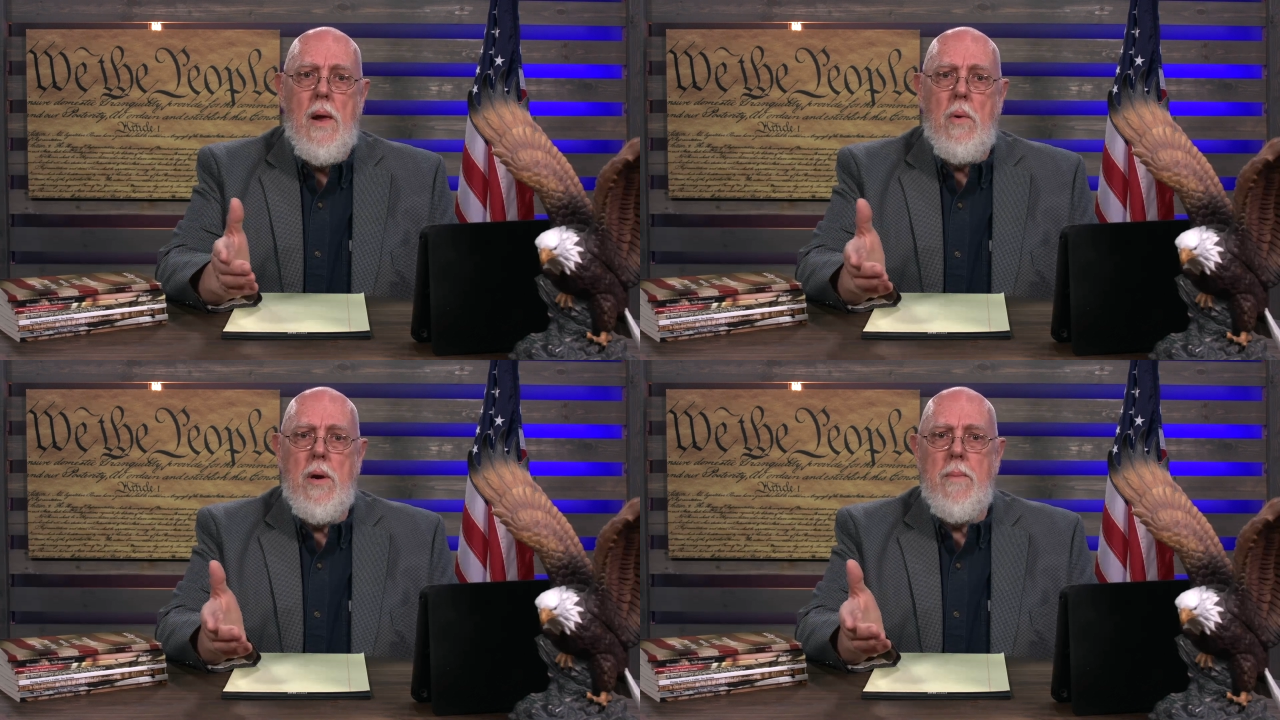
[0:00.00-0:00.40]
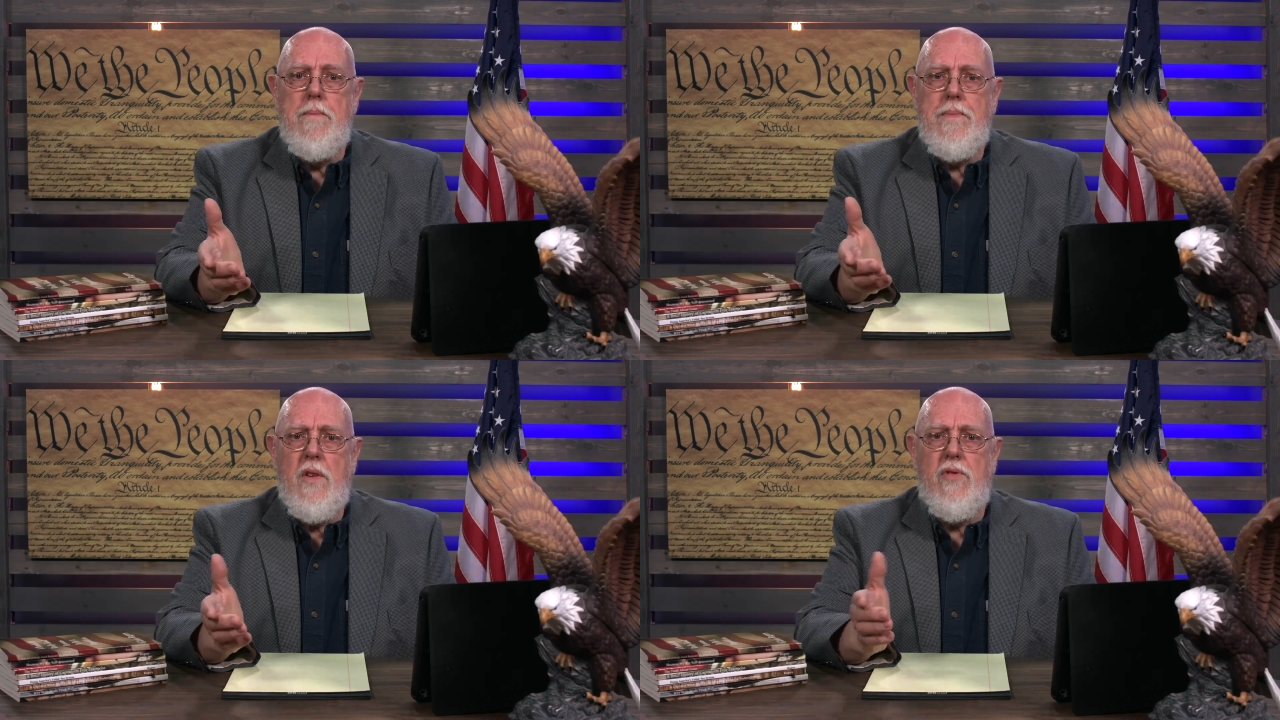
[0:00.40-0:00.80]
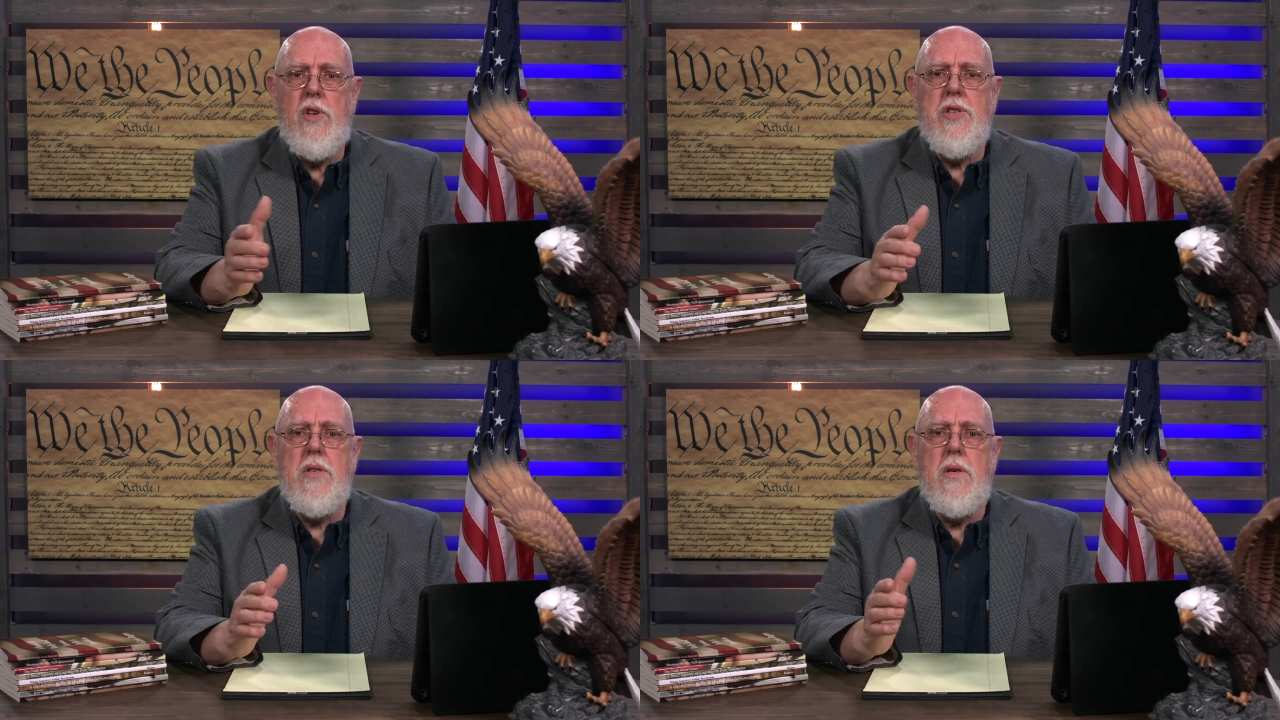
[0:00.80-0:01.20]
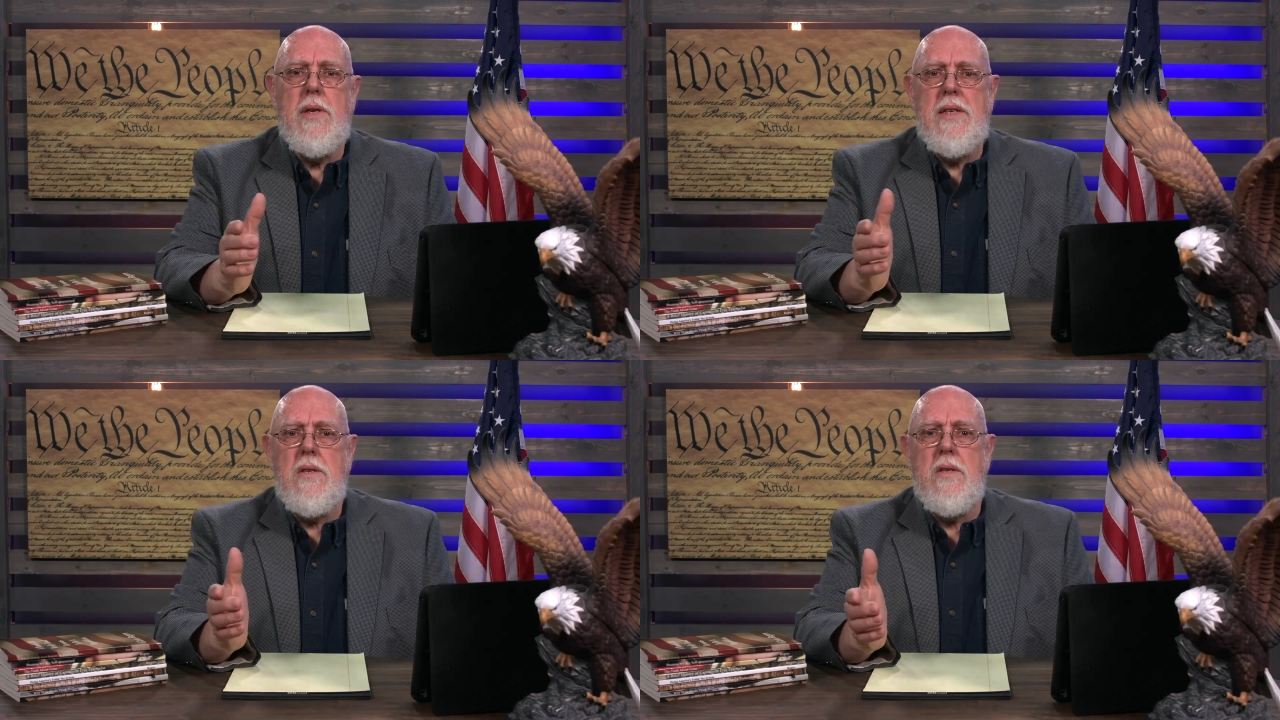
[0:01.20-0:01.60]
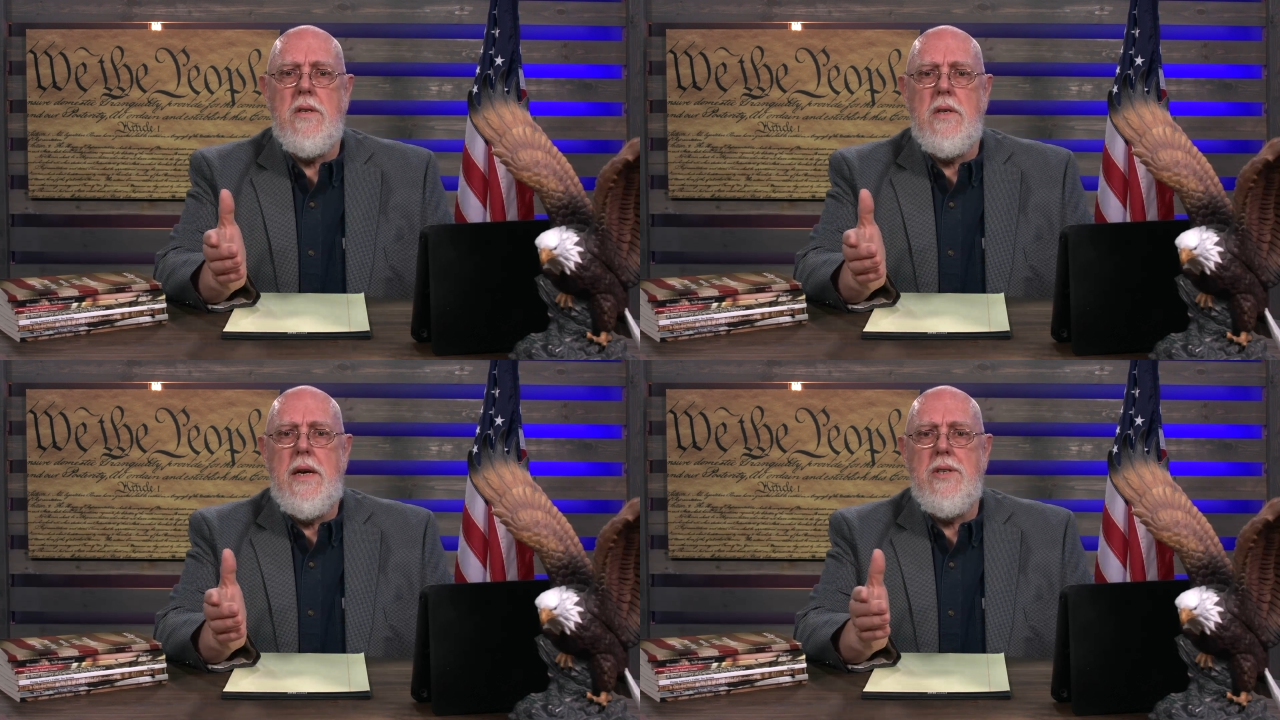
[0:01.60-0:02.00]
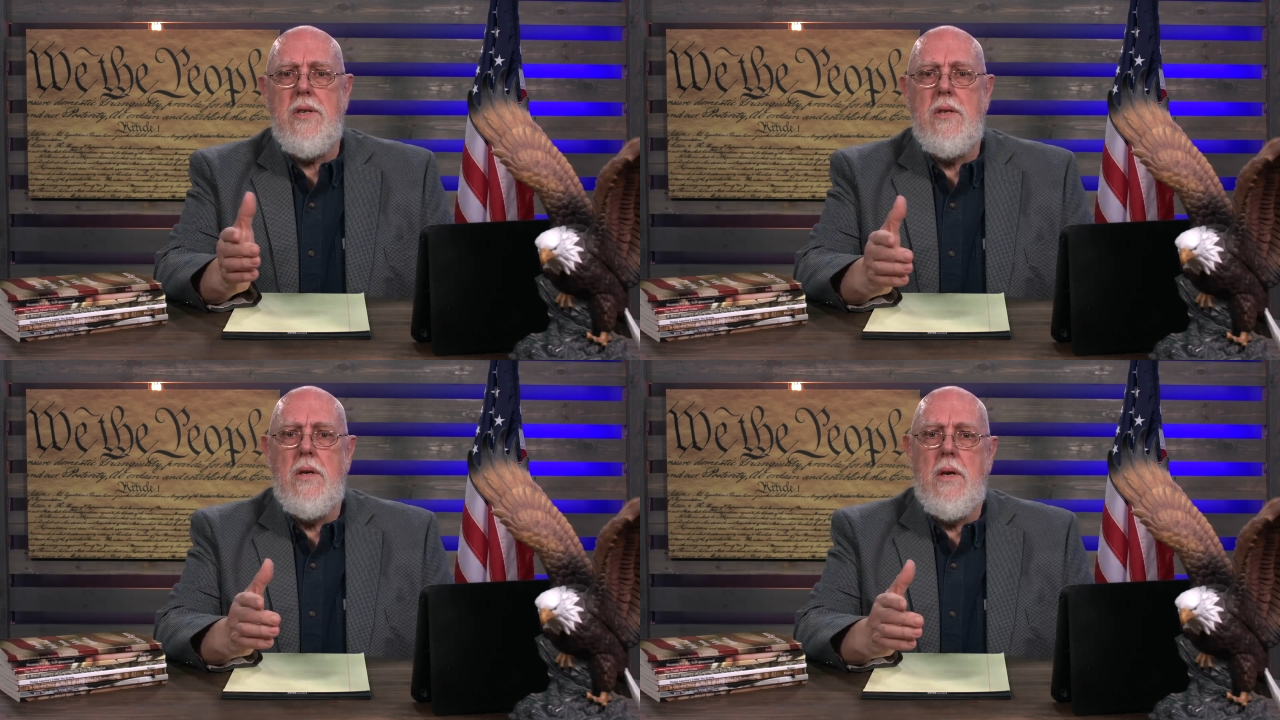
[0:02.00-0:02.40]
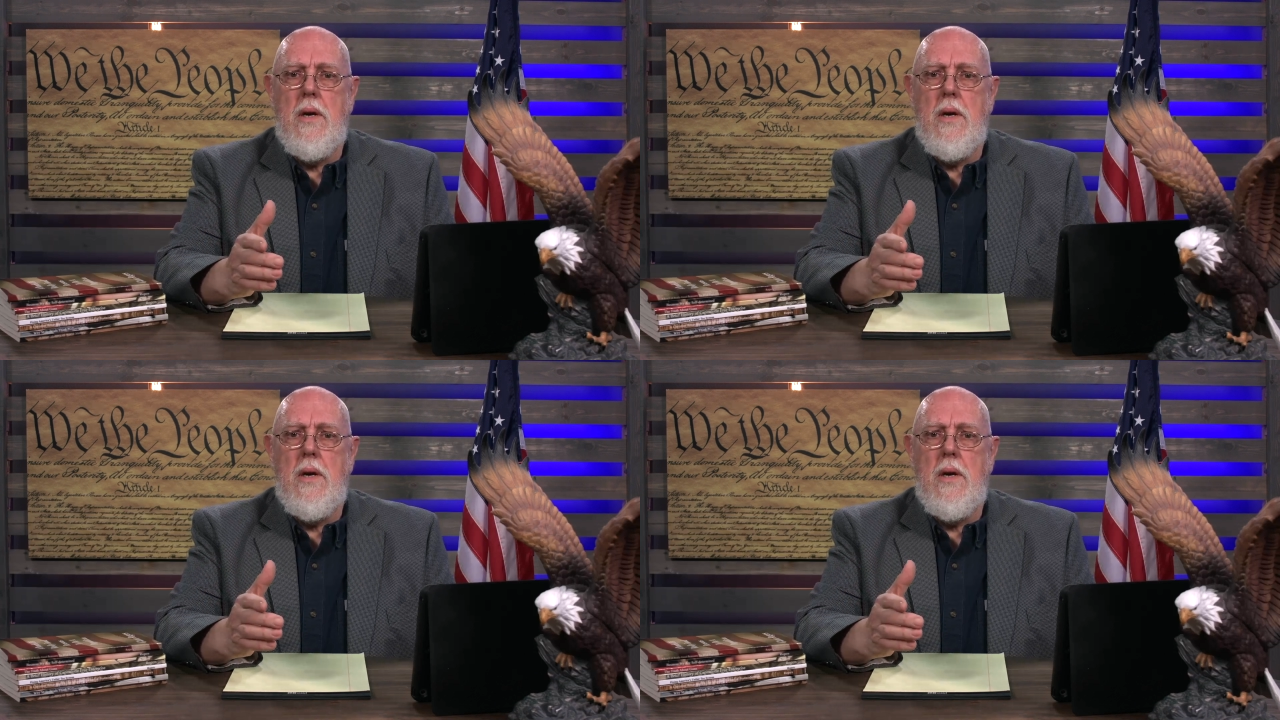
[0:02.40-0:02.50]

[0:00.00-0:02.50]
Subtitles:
Well, first let's discuss